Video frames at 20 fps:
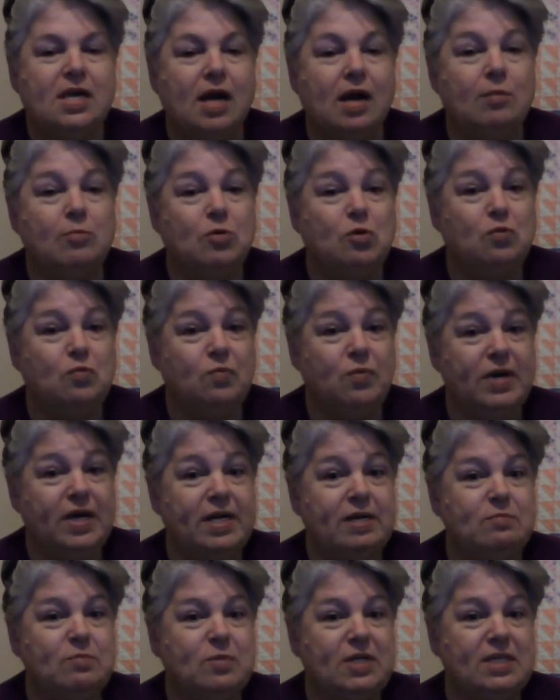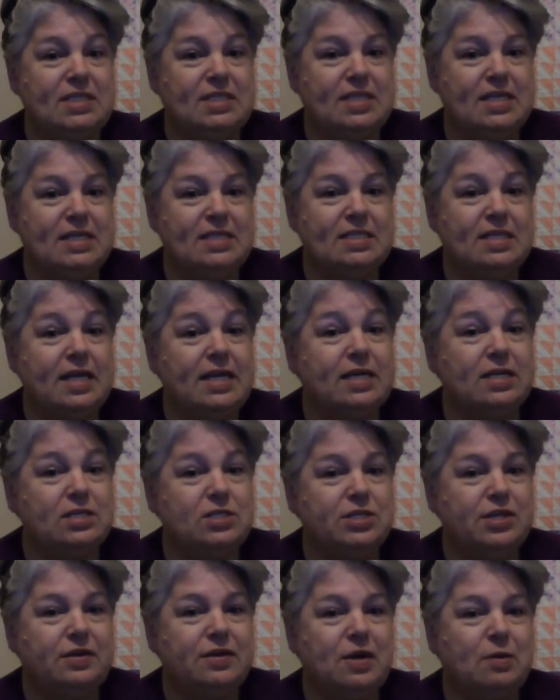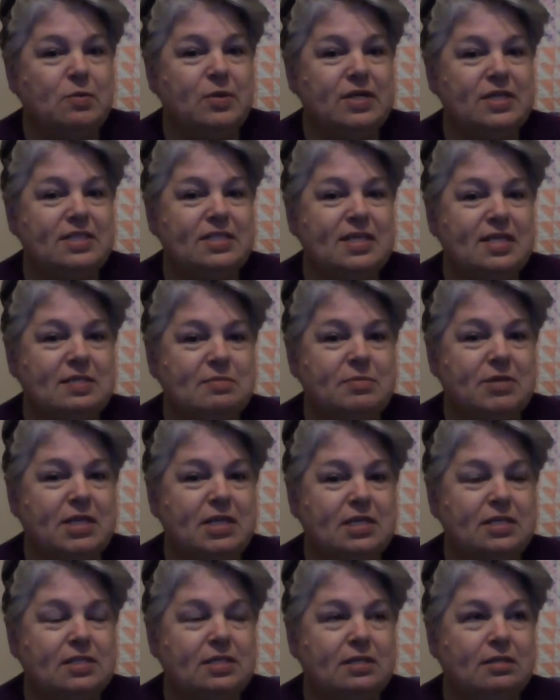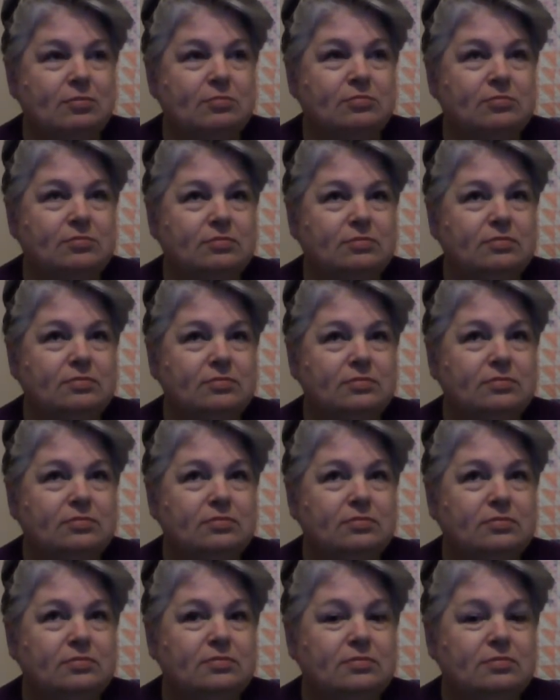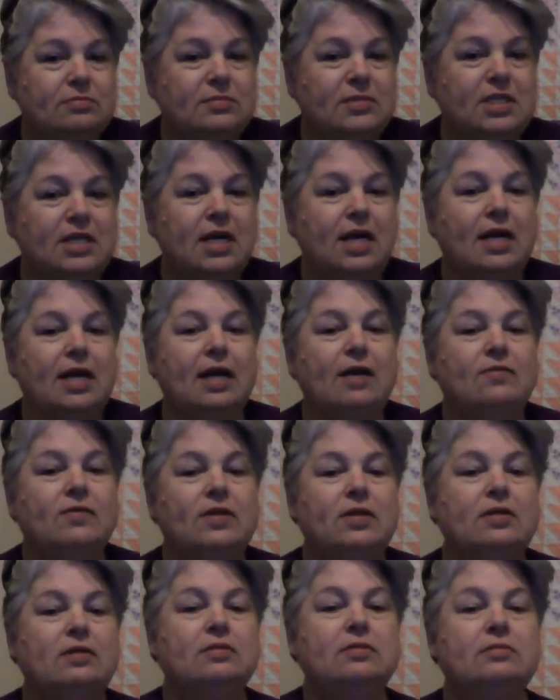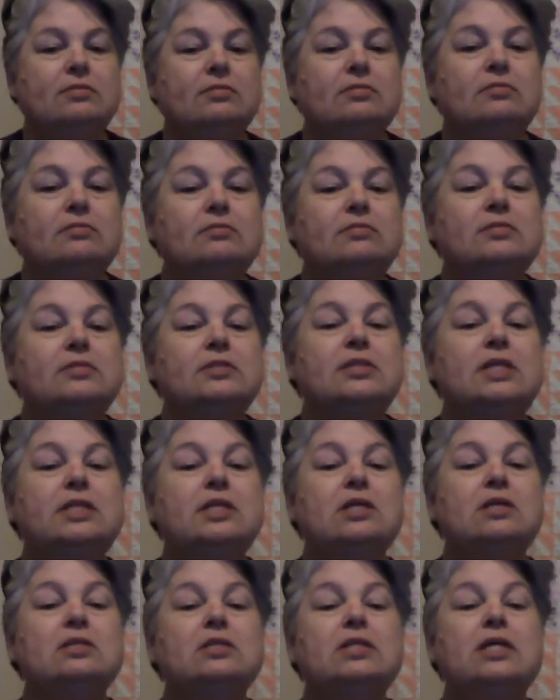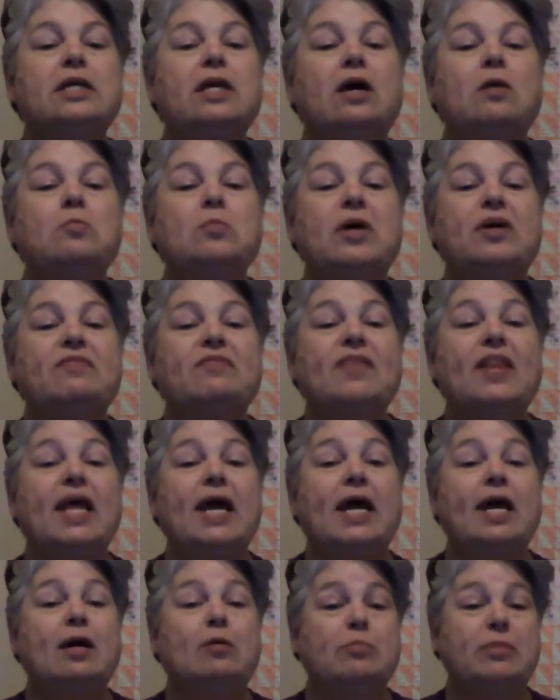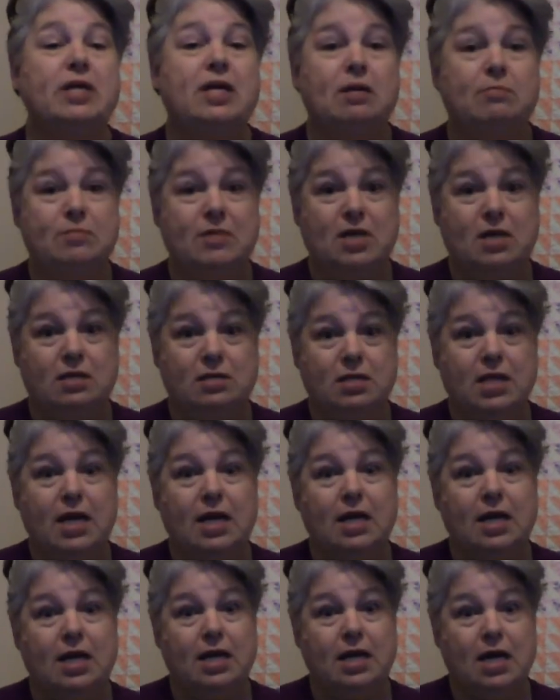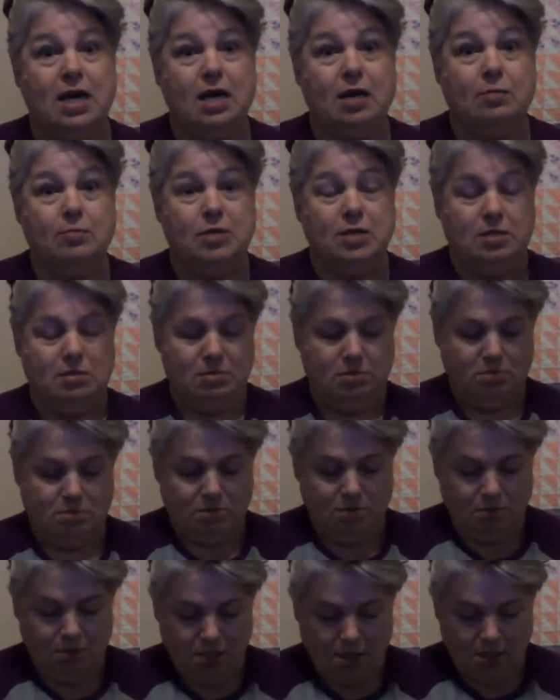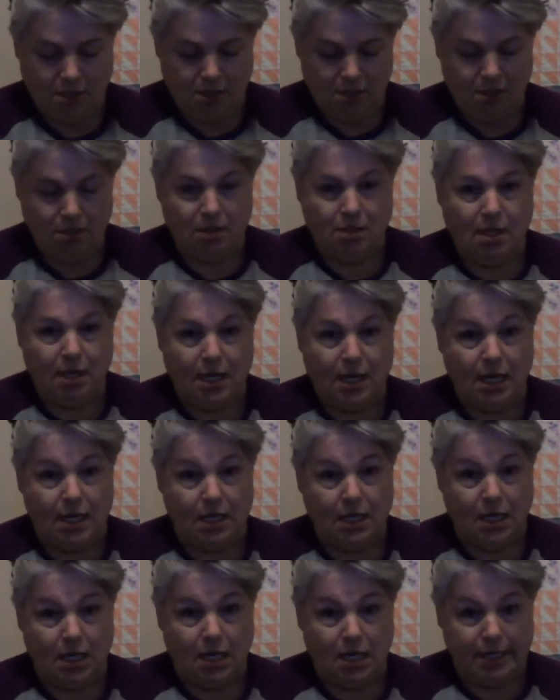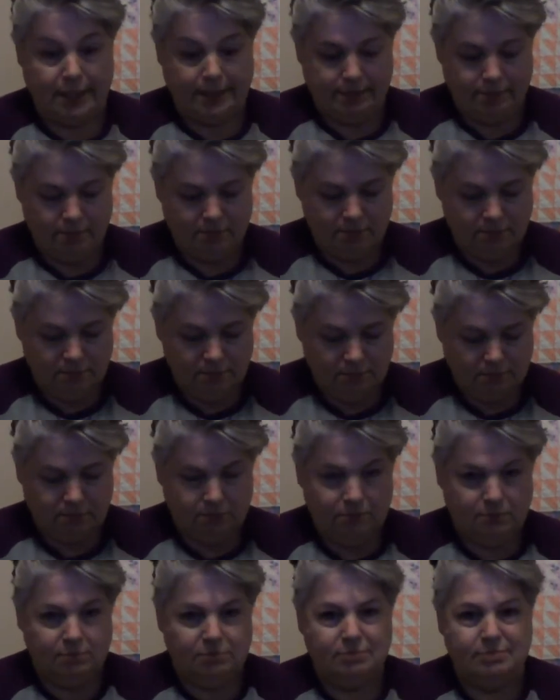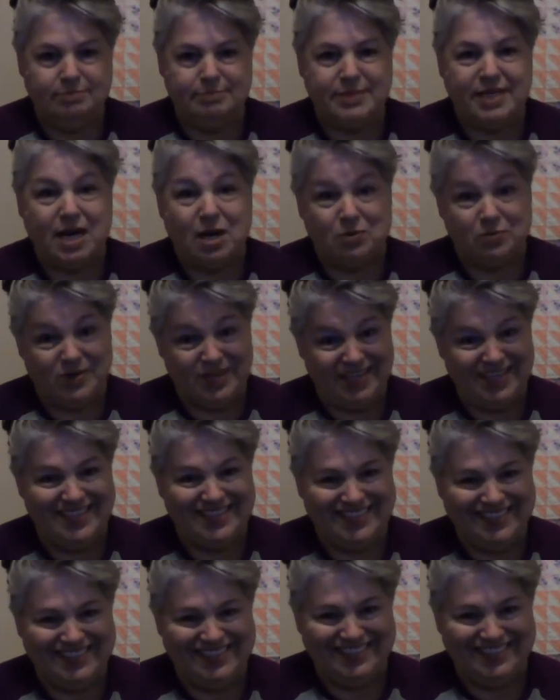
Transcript: I'm gonna read what it says. I ain't gonna show y'all what it says because then I'd have to let y'all see on my flab, and I'm not. That ain't happening. Okay, I got a lot, but I'll read it.